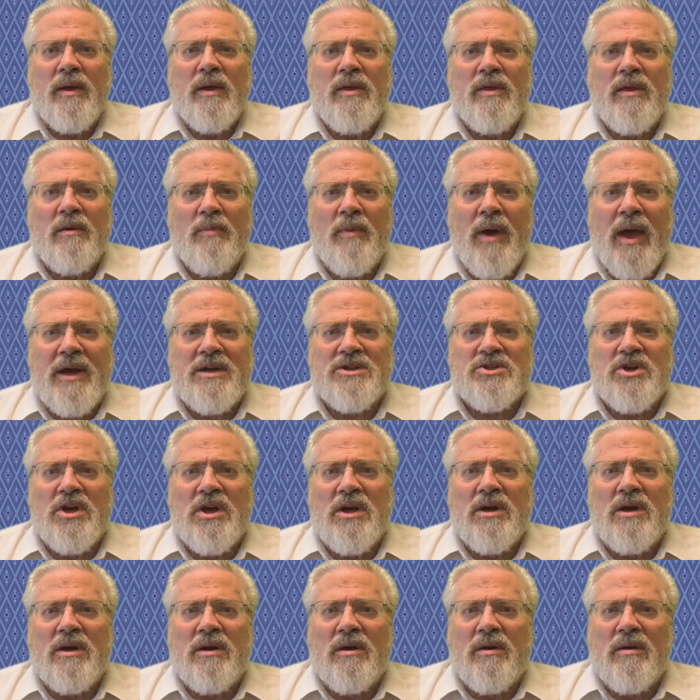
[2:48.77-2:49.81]
The
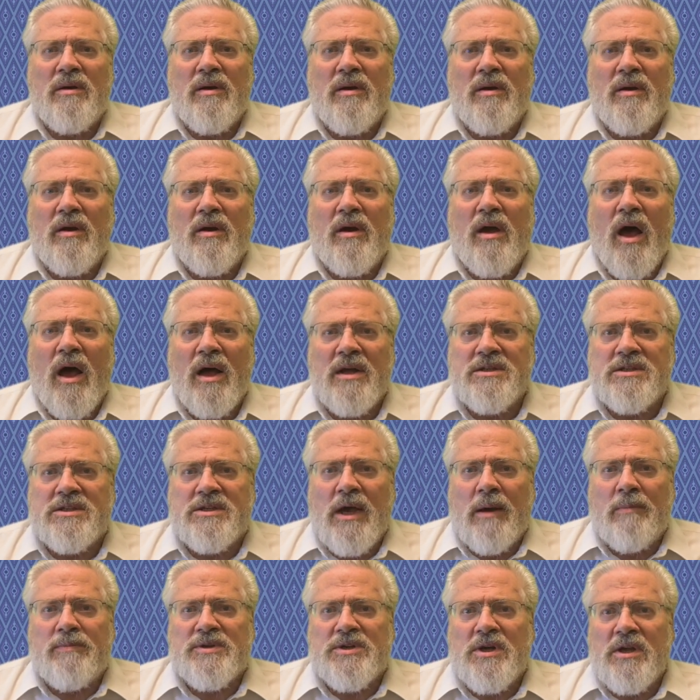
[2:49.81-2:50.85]
matching
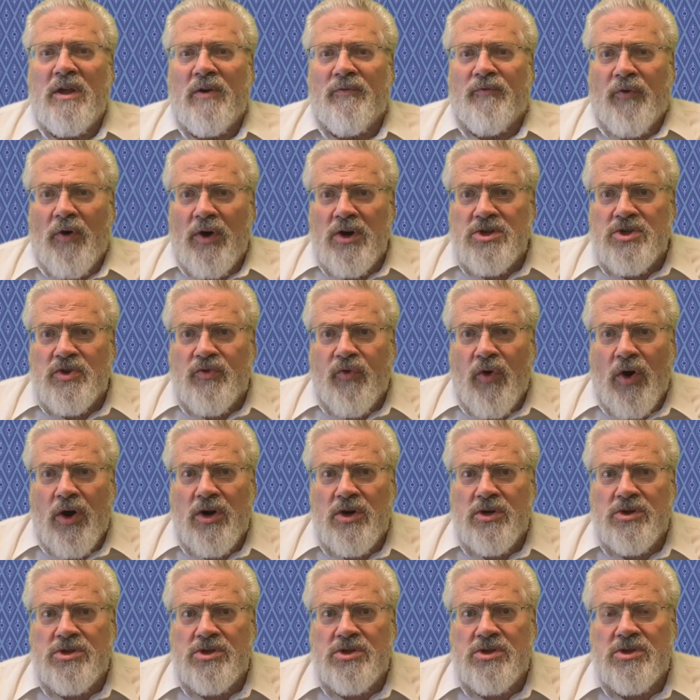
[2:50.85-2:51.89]
concepts in the first
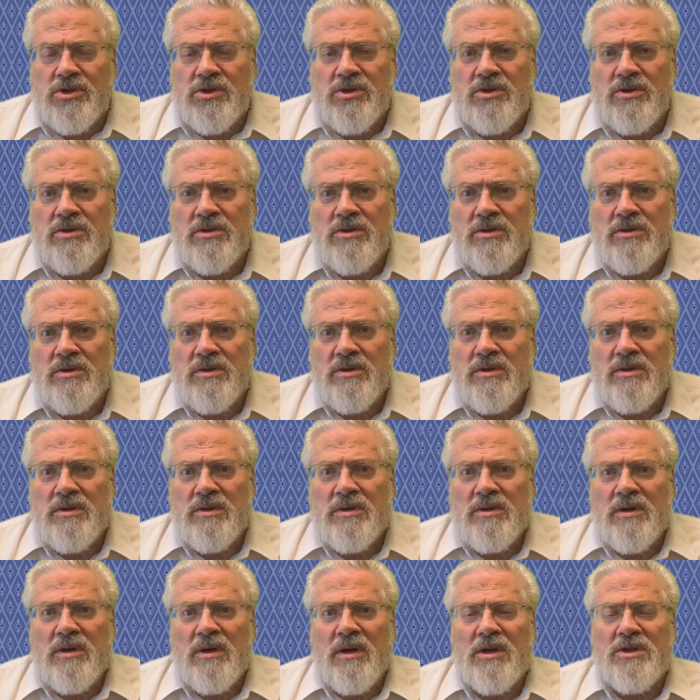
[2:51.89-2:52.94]
verse,
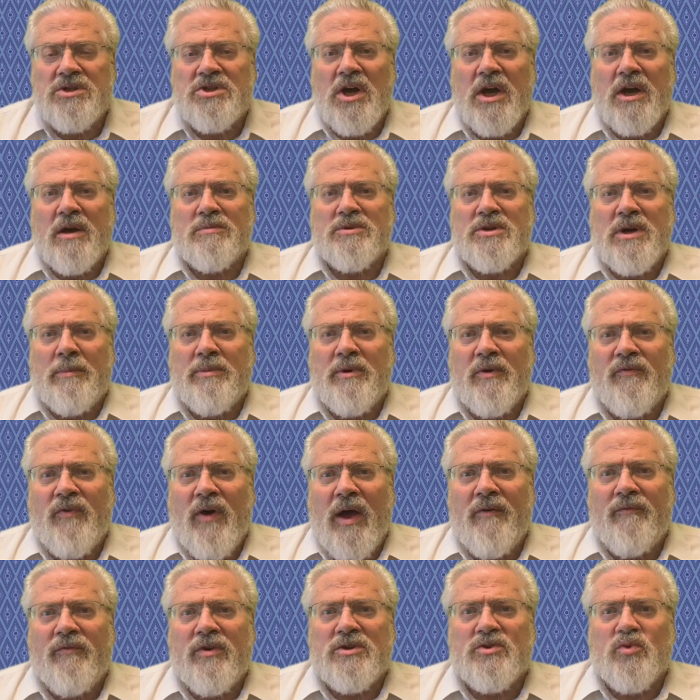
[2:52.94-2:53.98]
Jacob chapter
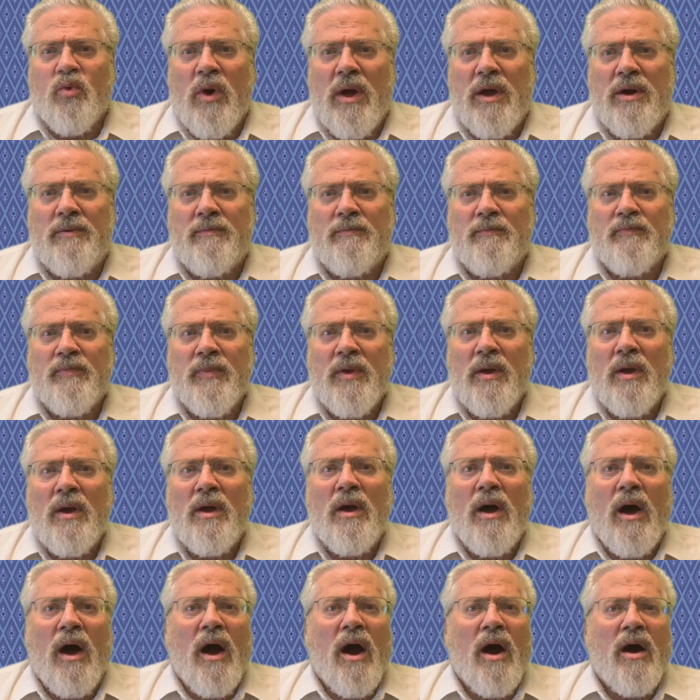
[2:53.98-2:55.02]
5, verse 1,
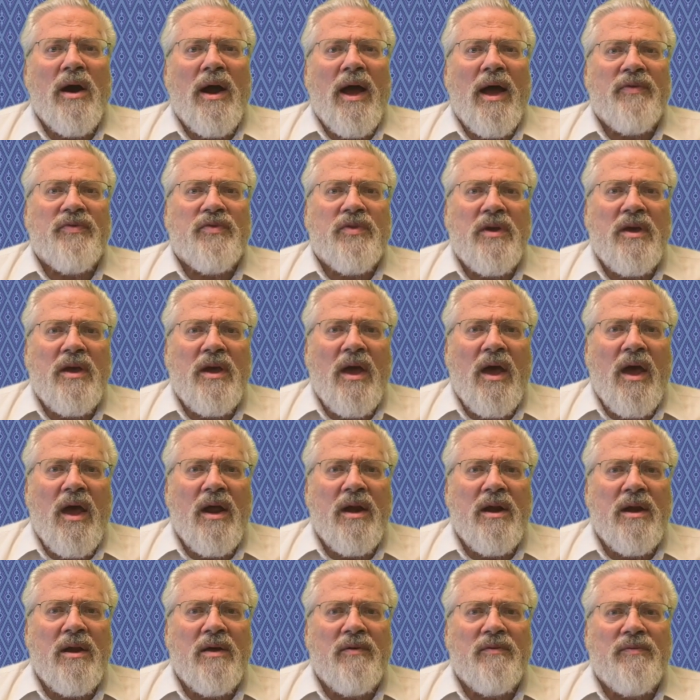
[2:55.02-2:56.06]
are at the
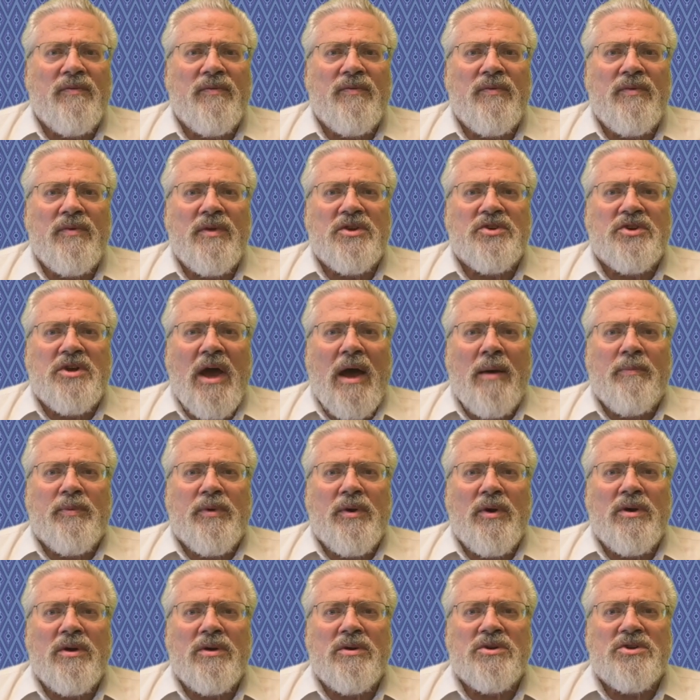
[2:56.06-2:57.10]
end of the
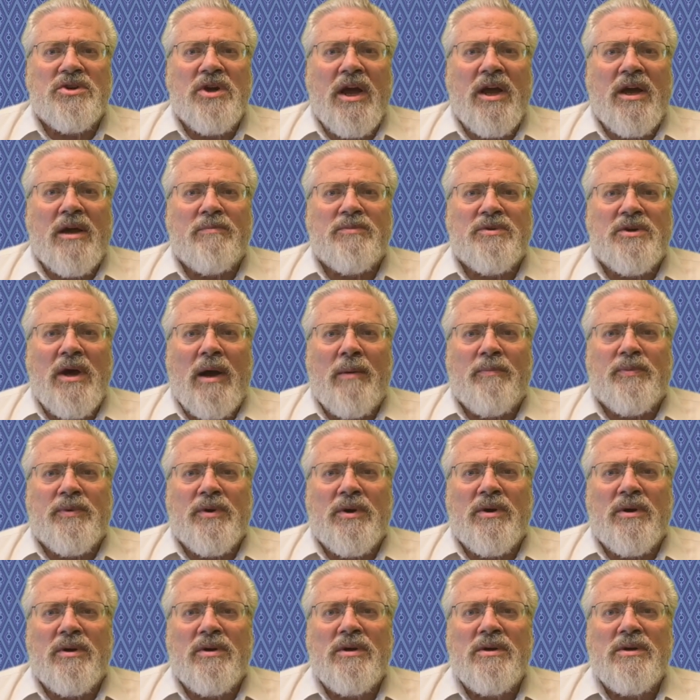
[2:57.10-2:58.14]
chapter, Jacob
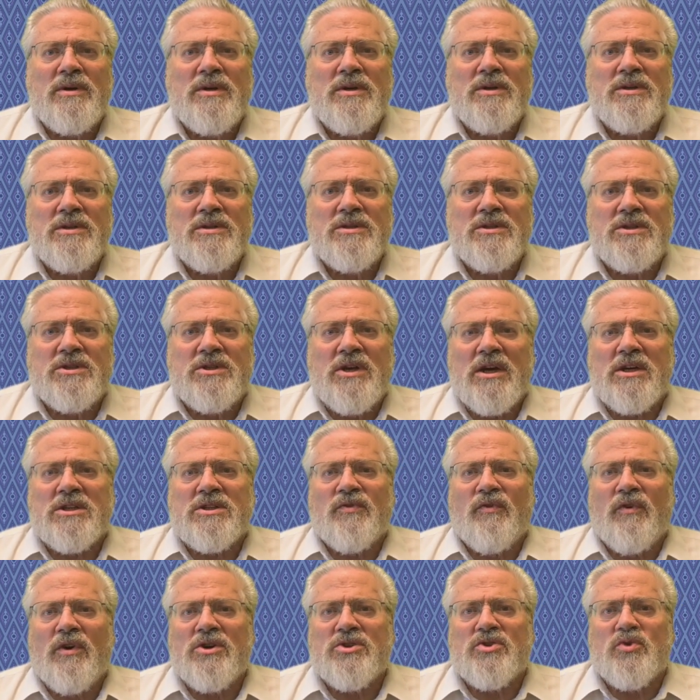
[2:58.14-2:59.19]
chapter
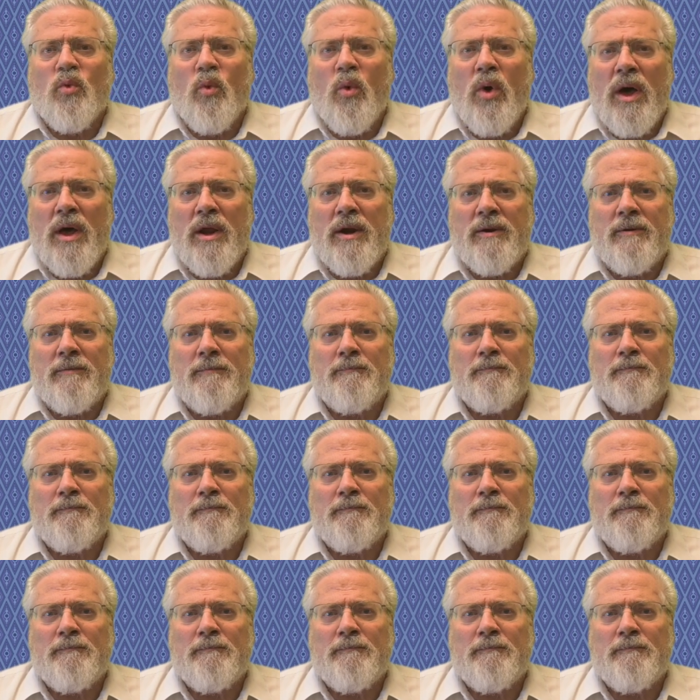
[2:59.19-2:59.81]
6, verse 1.